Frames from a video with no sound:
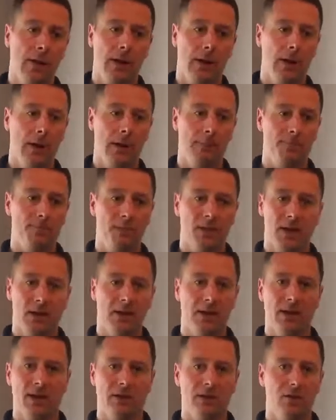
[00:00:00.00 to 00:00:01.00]

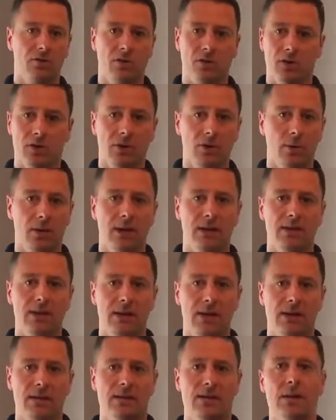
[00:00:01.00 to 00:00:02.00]
That's a really quick
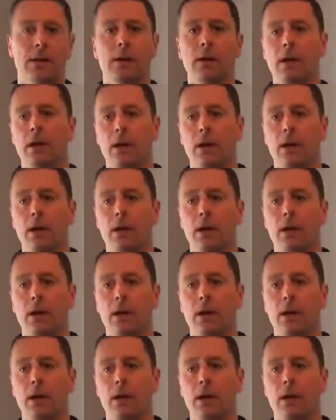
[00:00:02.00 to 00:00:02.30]
test,